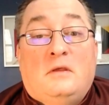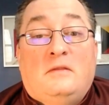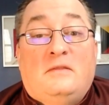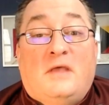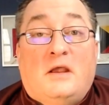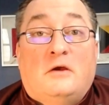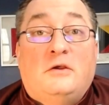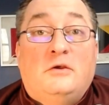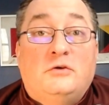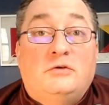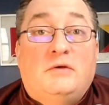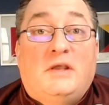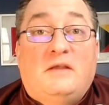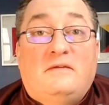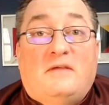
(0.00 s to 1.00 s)
They are
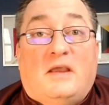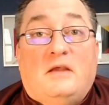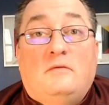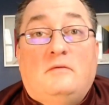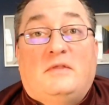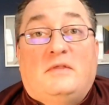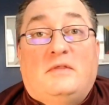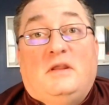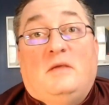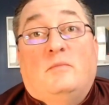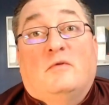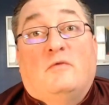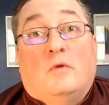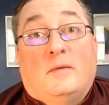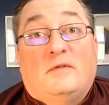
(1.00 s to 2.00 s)
usually contained within the
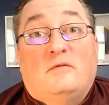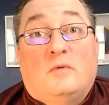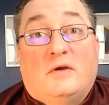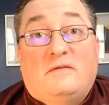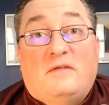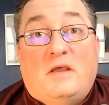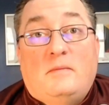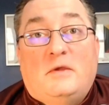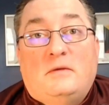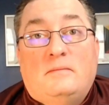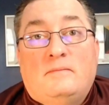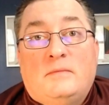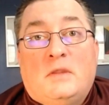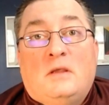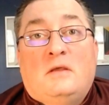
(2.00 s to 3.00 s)
performance work statement,
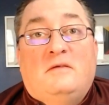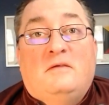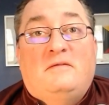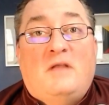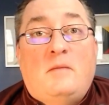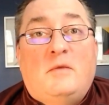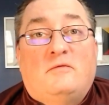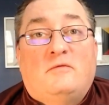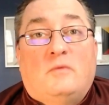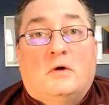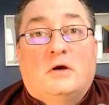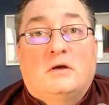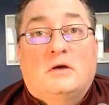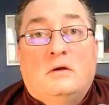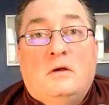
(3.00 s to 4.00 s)
the statement of
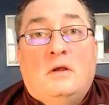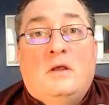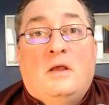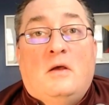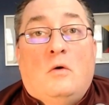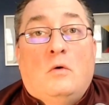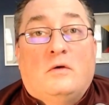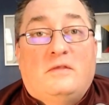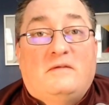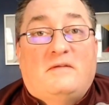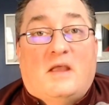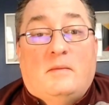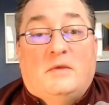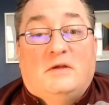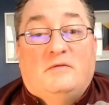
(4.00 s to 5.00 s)
work, or the
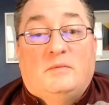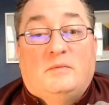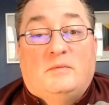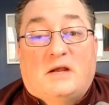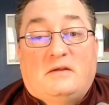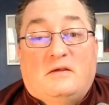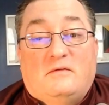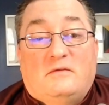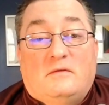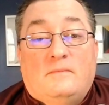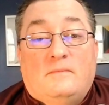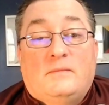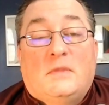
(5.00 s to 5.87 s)
statement of objectives.